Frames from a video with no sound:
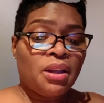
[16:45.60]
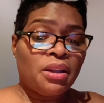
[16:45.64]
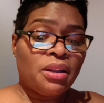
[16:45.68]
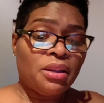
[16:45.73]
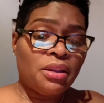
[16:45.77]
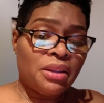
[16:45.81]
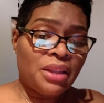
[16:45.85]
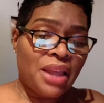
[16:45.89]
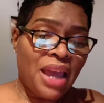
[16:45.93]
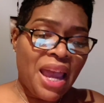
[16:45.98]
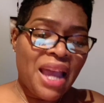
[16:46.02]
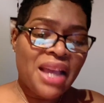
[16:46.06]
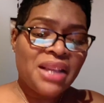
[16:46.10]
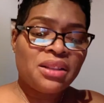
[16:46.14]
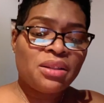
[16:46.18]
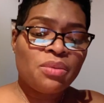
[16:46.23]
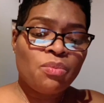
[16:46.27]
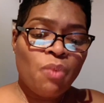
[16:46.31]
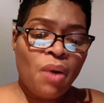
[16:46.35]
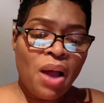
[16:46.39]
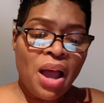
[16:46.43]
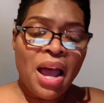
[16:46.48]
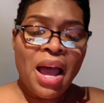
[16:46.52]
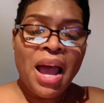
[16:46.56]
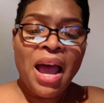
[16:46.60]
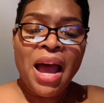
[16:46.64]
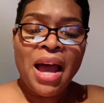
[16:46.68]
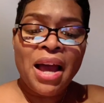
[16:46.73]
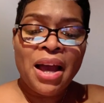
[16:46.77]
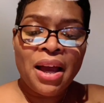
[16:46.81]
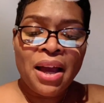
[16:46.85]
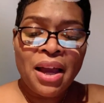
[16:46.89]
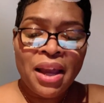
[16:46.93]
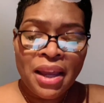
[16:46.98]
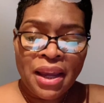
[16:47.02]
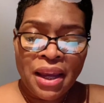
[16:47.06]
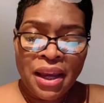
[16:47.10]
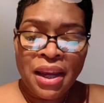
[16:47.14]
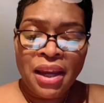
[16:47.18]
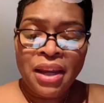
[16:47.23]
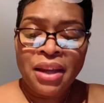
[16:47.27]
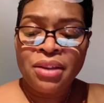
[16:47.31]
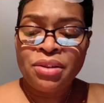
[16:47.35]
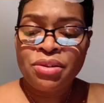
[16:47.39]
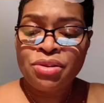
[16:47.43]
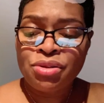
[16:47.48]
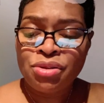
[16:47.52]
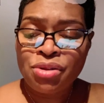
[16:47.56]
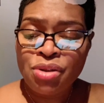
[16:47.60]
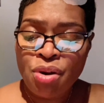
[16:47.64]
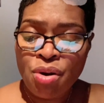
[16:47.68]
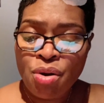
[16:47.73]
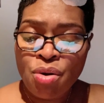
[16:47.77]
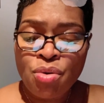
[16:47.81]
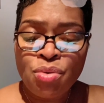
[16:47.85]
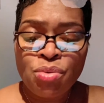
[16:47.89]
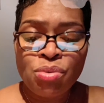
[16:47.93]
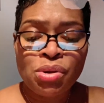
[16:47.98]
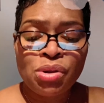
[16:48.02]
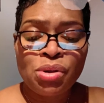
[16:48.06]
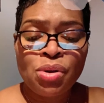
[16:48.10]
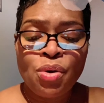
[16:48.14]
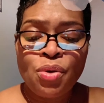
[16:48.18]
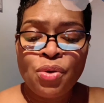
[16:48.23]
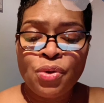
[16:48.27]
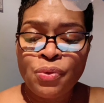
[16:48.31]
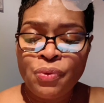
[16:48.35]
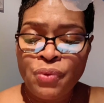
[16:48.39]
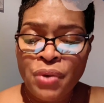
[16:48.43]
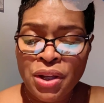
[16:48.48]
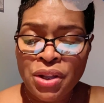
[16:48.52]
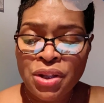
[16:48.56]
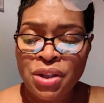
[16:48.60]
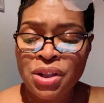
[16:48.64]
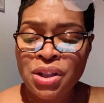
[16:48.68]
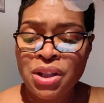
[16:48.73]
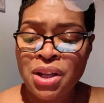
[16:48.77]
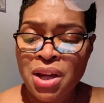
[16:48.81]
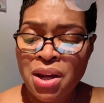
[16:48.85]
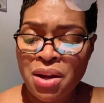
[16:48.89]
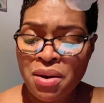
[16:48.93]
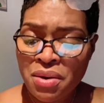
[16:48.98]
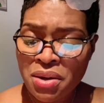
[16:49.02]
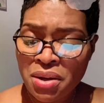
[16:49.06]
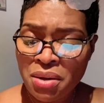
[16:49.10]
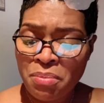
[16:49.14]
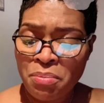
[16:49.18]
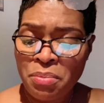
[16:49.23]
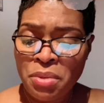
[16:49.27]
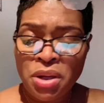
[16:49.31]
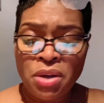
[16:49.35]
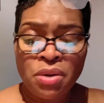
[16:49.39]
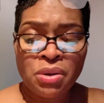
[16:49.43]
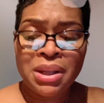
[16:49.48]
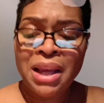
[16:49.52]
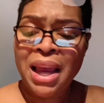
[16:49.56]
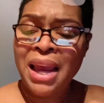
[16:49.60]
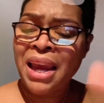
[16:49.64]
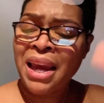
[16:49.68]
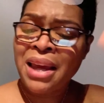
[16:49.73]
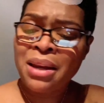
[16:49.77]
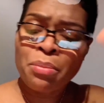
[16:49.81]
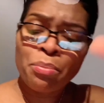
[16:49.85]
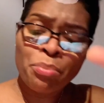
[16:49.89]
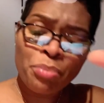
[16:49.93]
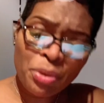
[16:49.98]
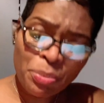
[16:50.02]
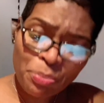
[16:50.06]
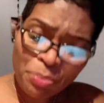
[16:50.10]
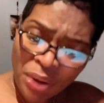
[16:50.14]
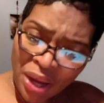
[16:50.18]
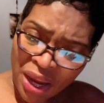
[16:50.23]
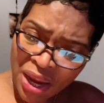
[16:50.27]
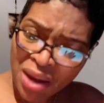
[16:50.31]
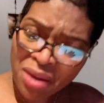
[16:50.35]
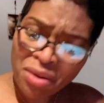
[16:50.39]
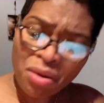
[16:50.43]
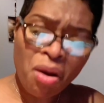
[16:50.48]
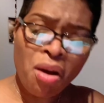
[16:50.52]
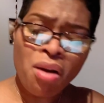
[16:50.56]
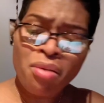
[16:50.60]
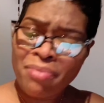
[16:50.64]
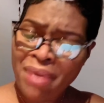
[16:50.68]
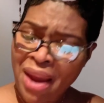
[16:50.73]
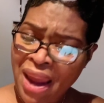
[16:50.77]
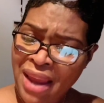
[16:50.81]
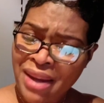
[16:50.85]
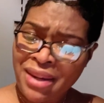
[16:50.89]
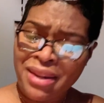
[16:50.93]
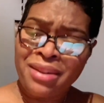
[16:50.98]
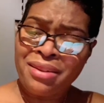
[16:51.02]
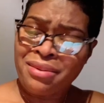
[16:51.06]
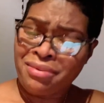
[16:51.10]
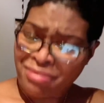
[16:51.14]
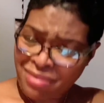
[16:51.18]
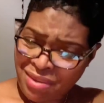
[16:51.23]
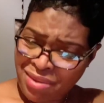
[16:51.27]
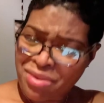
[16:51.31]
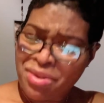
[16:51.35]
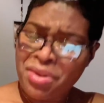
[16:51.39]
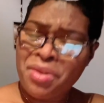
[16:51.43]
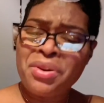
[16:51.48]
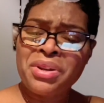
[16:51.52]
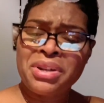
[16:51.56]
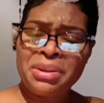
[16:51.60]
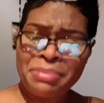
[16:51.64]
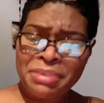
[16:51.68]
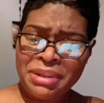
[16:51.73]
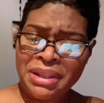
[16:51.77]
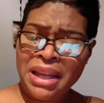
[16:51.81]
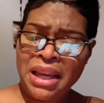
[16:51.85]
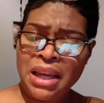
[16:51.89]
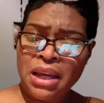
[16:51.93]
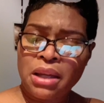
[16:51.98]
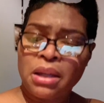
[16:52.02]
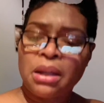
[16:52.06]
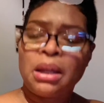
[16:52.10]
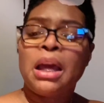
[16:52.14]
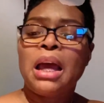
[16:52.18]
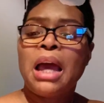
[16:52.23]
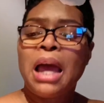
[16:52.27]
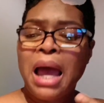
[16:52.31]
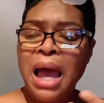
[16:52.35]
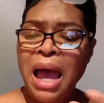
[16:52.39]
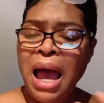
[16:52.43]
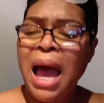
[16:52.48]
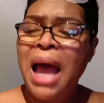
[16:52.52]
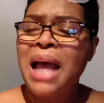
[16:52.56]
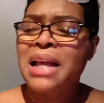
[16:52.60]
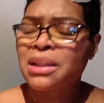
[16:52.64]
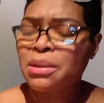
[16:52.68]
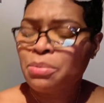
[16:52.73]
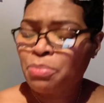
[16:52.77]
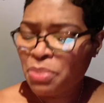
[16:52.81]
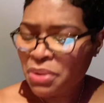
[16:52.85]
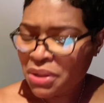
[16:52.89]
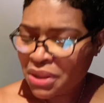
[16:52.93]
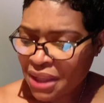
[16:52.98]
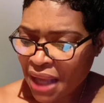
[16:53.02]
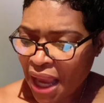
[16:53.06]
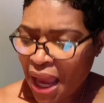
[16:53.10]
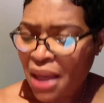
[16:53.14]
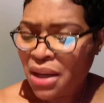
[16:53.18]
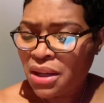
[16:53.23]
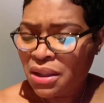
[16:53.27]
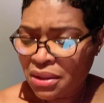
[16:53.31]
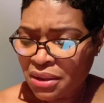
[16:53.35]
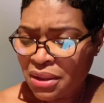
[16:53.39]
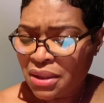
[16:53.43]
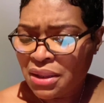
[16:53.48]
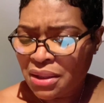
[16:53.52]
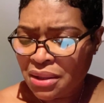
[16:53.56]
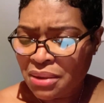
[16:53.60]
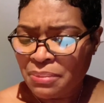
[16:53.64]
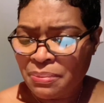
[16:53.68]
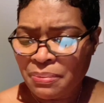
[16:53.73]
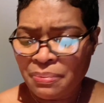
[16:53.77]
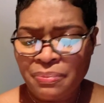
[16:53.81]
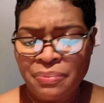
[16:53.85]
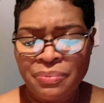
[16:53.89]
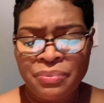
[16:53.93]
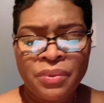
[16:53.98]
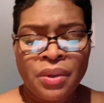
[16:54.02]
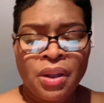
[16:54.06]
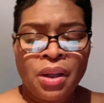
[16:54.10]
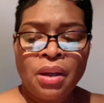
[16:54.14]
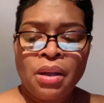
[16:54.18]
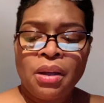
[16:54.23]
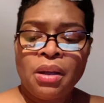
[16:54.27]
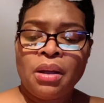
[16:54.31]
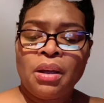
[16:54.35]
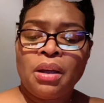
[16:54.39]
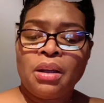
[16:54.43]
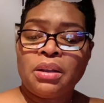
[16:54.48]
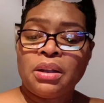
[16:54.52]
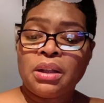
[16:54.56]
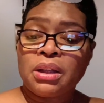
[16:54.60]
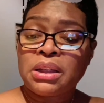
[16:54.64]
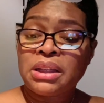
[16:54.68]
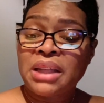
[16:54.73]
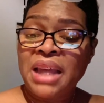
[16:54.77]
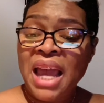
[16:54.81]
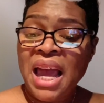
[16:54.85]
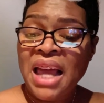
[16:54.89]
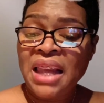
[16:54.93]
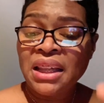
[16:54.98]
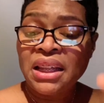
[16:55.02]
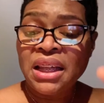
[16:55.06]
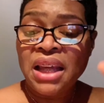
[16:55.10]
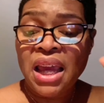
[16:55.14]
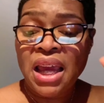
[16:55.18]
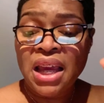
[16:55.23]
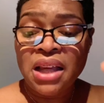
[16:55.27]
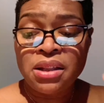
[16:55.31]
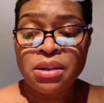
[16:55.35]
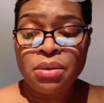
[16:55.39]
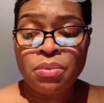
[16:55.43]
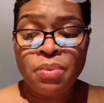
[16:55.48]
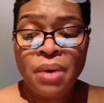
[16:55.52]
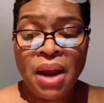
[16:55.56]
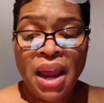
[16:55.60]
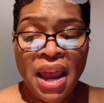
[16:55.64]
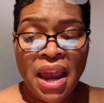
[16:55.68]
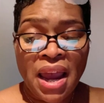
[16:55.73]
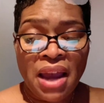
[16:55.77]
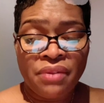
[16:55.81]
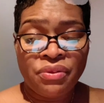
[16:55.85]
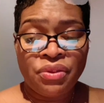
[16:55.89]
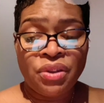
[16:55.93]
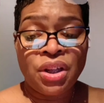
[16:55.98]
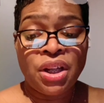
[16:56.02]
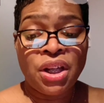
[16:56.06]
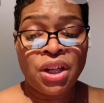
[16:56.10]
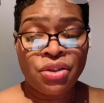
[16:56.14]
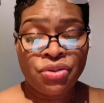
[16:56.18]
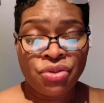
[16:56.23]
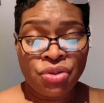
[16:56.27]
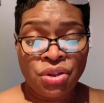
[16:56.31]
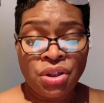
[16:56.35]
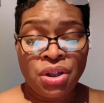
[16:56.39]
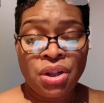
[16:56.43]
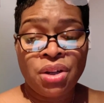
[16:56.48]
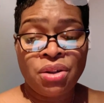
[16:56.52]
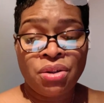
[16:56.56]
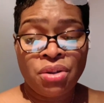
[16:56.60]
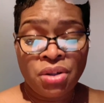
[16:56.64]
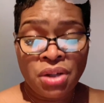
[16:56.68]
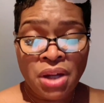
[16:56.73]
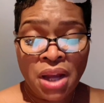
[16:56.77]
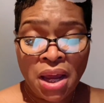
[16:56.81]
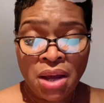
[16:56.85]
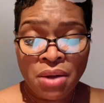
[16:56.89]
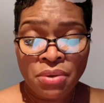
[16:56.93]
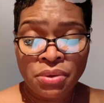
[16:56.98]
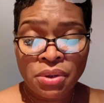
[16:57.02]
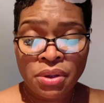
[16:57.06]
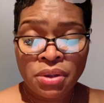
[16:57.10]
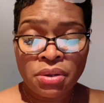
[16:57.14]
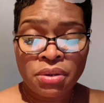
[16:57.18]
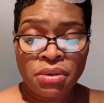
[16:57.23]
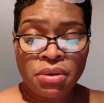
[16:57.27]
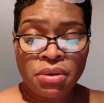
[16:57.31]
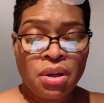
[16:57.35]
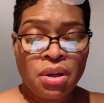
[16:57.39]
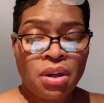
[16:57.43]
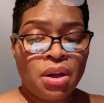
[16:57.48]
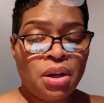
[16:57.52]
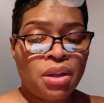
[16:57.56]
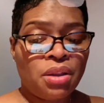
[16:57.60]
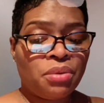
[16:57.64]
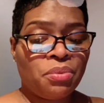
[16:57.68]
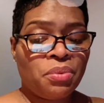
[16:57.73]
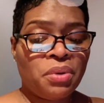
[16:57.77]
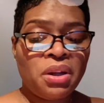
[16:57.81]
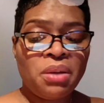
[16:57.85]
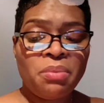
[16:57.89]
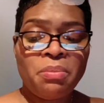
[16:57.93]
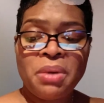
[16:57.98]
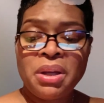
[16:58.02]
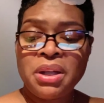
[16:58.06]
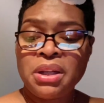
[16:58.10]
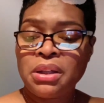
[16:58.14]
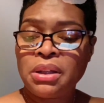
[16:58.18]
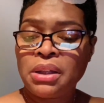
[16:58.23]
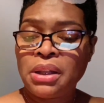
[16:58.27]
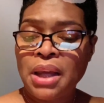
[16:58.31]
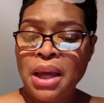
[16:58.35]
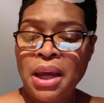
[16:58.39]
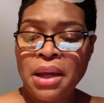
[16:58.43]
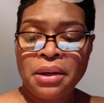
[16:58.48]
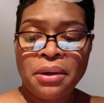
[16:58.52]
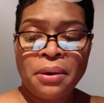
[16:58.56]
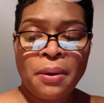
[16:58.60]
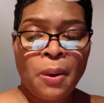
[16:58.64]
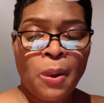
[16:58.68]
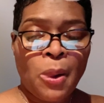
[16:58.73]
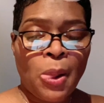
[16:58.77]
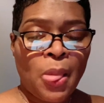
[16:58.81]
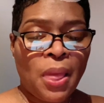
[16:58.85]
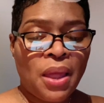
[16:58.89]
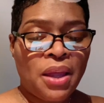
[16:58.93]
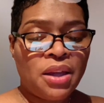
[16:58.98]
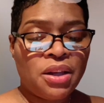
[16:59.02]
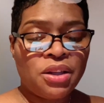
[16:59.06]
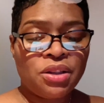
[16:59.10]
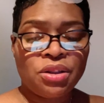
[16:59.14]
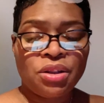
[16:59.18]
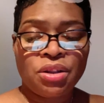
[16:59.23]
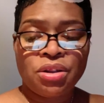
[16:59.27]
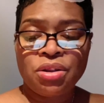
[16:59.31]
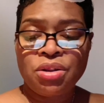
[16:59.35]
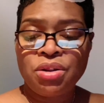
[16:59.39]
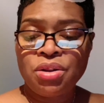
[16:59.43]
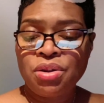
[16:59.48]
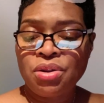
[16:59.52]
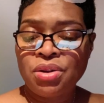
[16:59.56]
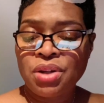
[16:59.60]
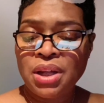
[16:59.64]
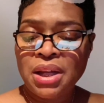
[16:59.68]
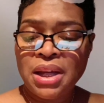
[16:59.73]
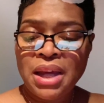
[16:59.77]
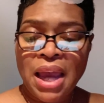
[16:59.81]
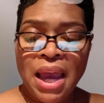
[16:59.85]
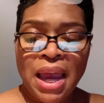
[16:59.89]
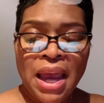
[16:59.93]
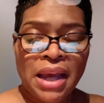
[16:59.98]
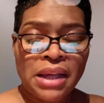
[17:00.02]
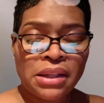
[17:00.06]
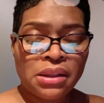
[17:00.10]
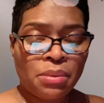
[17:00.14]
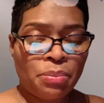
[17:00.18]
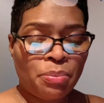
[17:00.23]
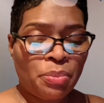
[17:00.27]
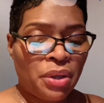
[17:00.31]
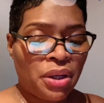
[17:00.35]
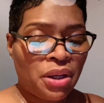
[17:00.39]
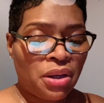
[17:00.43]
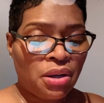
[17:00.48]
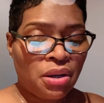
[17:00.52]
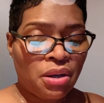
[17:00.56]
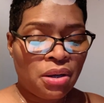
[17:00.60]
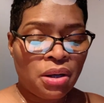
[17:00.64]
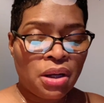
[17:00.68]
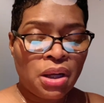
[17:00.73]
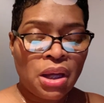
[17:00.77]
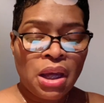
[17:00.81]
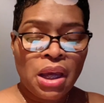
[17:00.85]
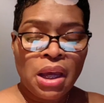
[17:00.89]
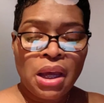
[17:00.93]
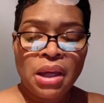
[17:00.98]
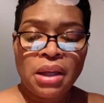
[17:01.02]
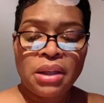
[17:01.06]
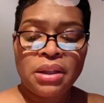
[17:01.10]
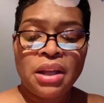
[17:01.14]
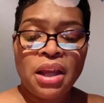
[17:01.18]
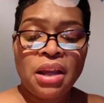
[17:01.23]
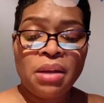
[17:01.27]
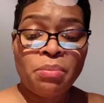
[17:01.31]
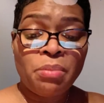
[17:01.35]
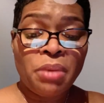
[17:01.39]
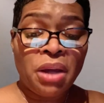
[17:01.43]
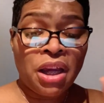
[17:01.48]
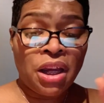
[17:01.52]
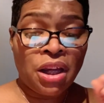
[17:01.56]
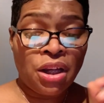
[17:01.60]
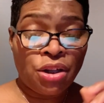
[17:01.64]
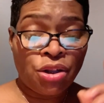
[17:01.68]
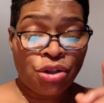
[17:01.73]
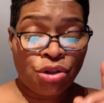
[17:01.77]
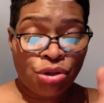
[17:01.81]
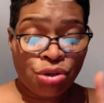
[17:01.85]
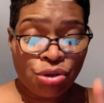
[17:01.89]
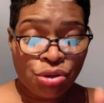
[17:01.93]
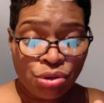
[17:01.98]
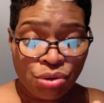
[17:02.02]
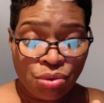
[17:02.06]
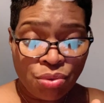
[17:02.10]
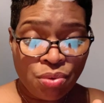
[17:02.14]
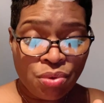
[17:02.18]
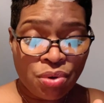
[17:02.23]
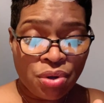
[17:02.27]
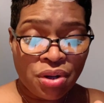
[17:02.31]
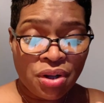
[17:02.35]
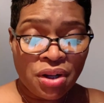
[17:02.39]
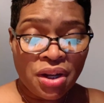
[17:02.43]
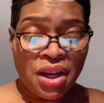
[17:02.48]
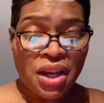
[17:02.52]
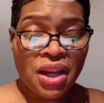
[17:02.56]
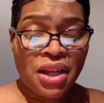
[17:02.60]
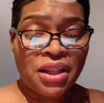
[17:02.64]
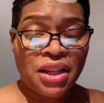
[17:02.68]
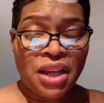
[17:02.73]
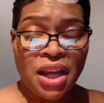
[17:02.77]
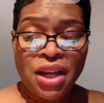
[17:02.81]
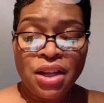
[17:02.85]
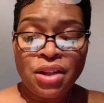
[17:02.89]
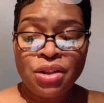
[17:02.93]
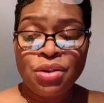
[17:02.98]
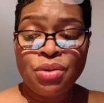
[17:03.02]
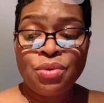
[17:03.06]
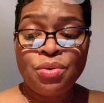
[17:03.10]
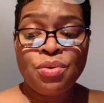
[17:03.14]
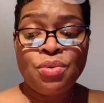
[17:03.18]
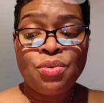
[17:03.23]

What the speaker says: That's why I had chose those vegetarian meals. I had them prepared already. You know what I'm saying? Hospitality. The talent has arrived, the engineer announced. 3 minutes later, his security guys appeared. They made sure they knew